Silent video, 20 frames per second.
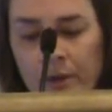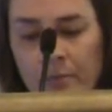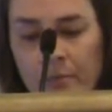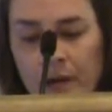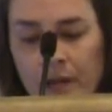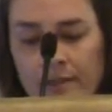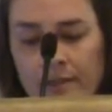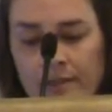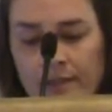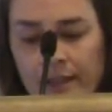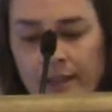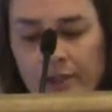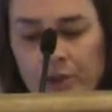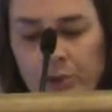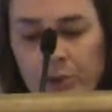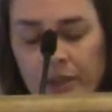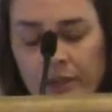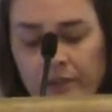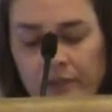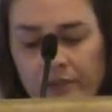on my
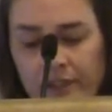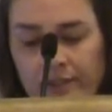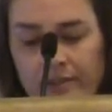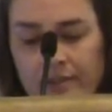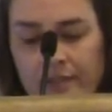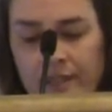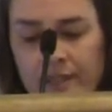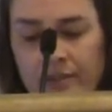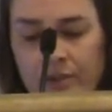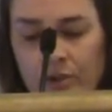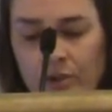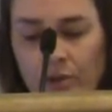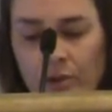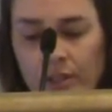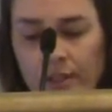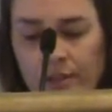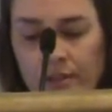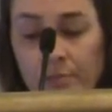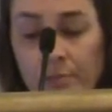schedule and fix things according